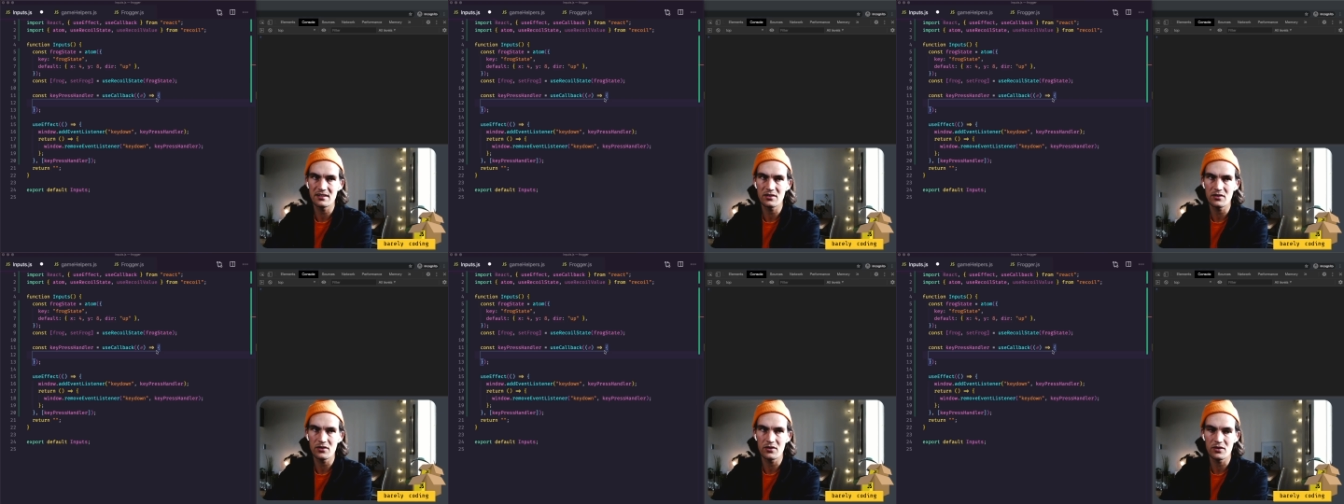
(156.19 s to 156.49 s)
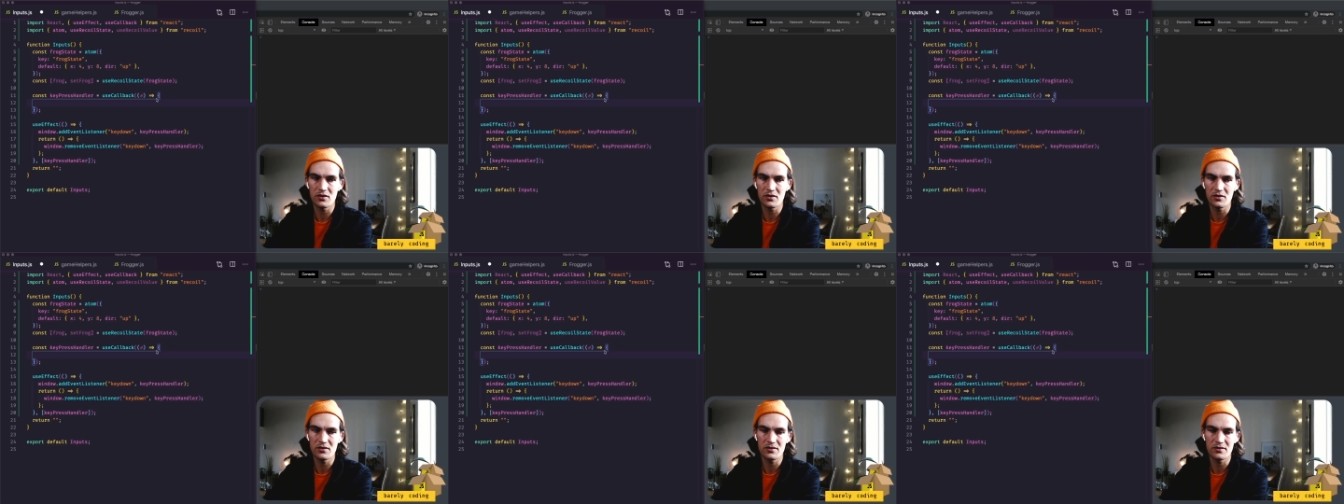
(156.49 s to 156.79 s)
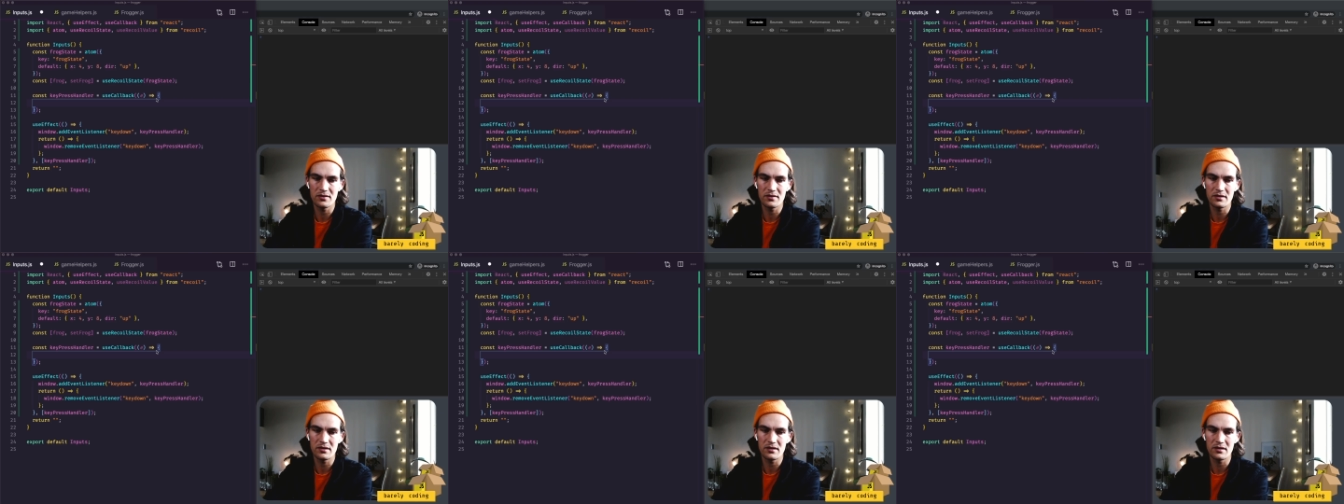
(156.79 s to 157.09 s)
are
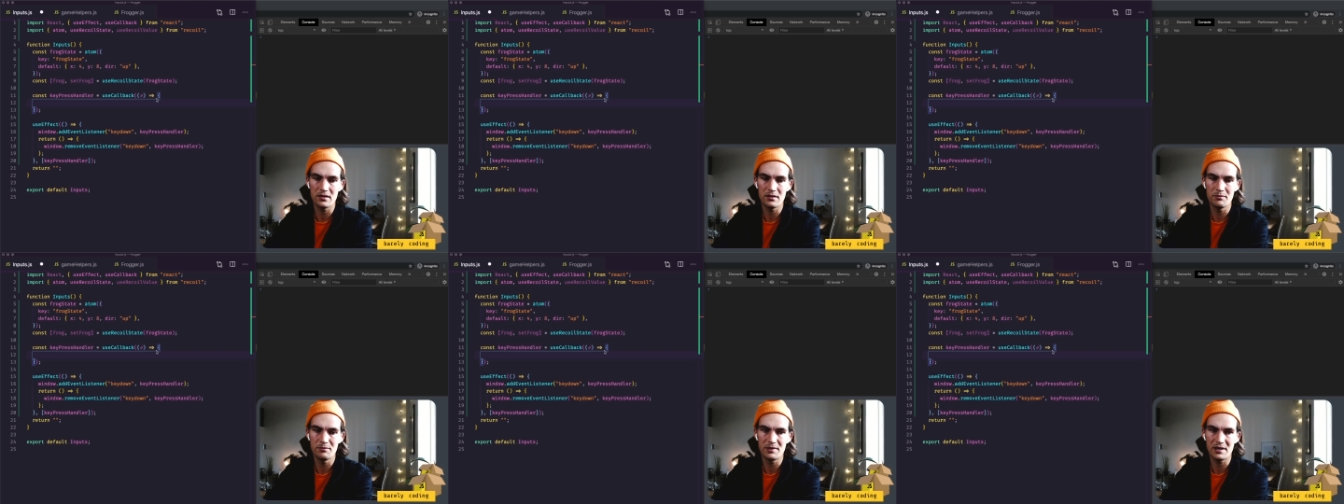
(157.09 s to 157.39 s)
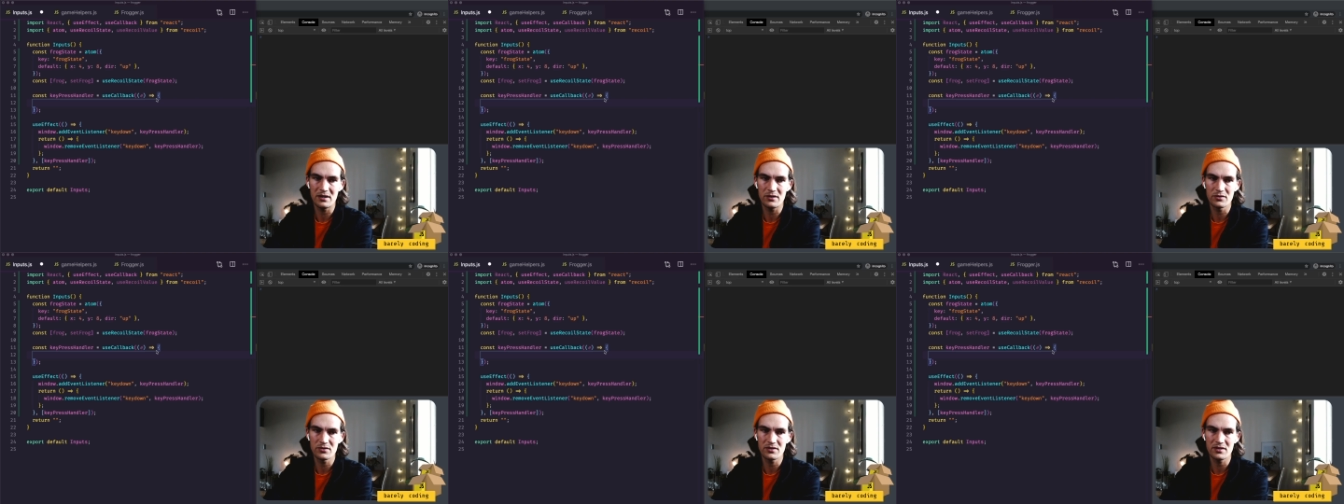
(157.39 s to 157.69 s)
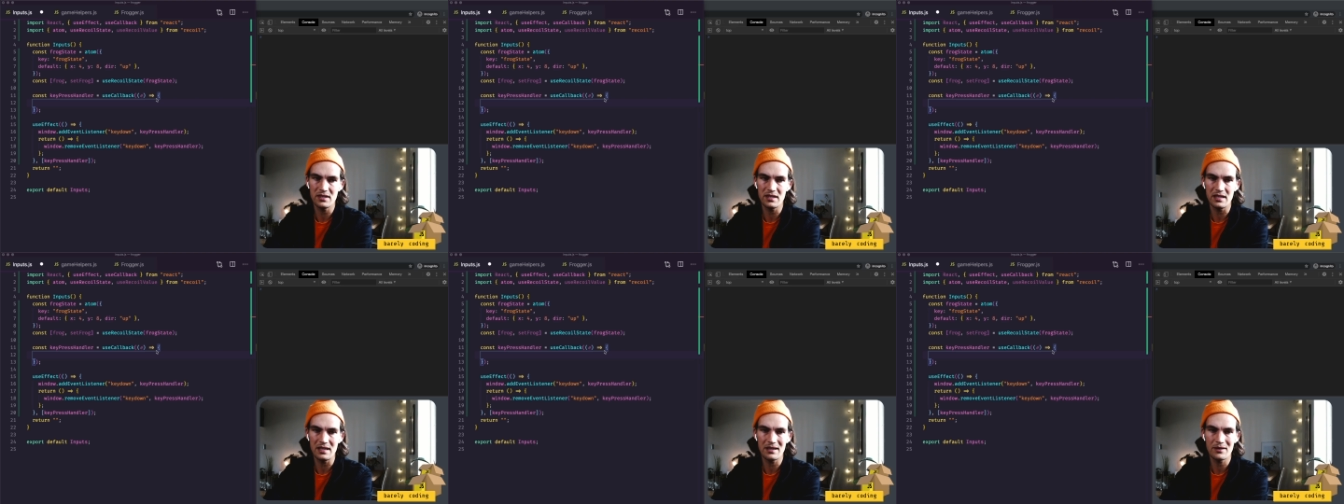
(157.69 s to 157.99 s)
about
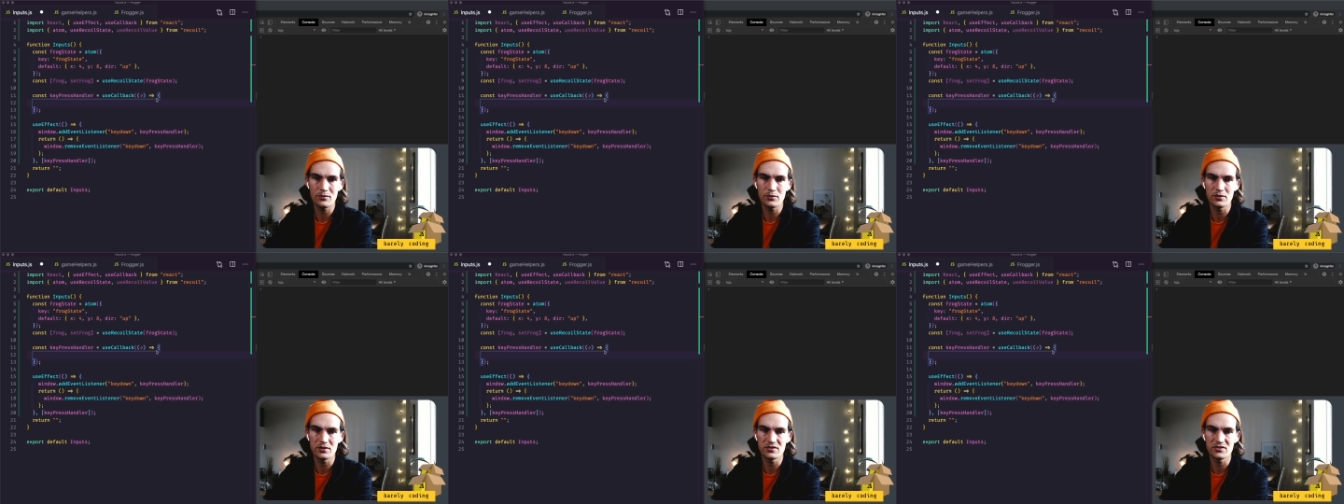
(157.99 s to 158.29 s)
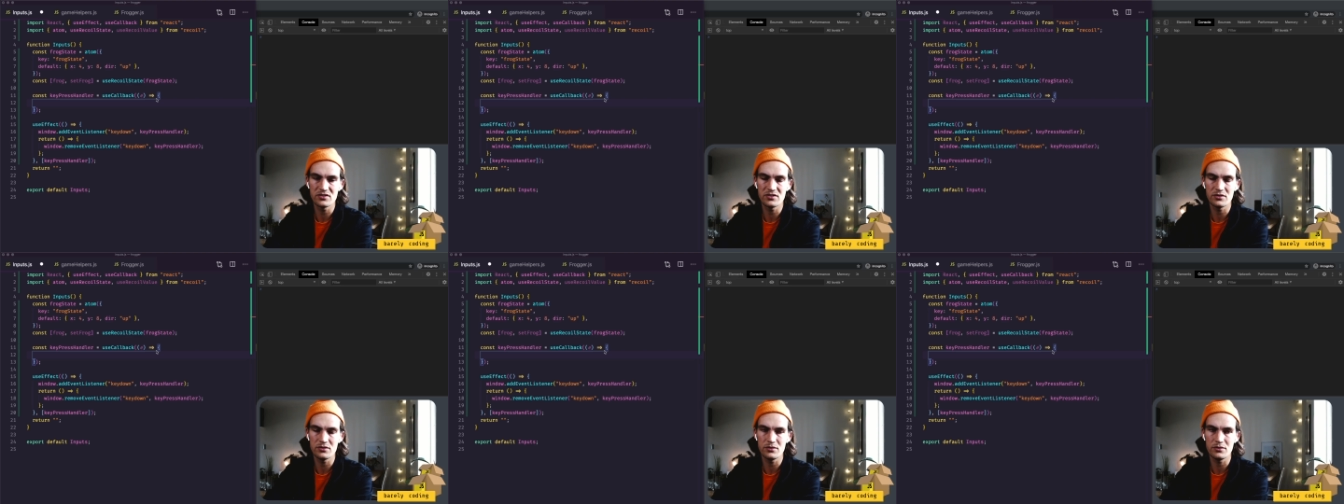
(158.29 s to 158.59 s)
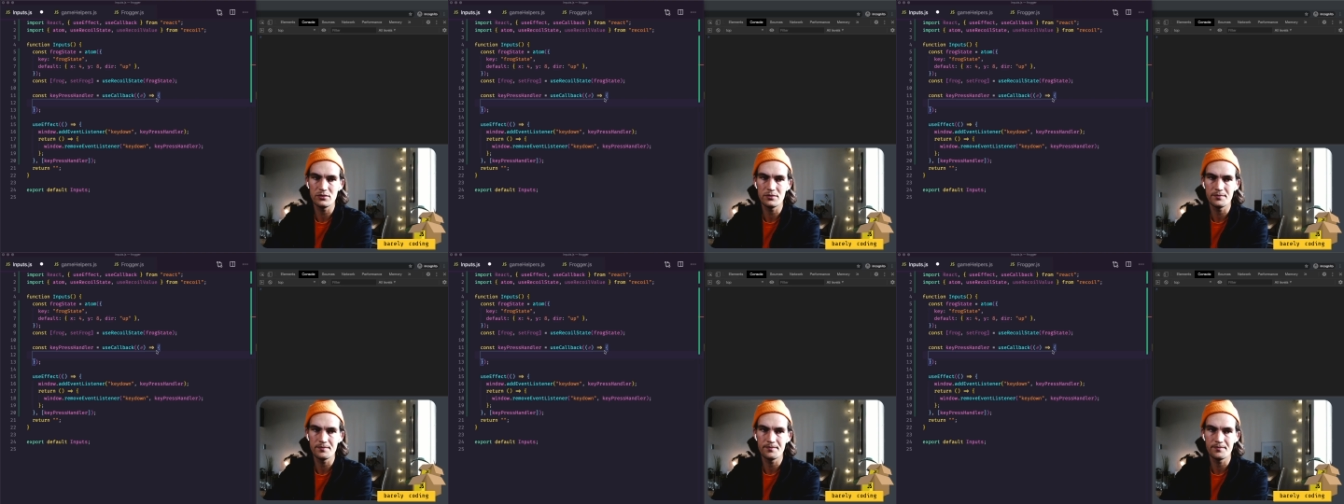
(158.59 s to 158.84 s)
equal to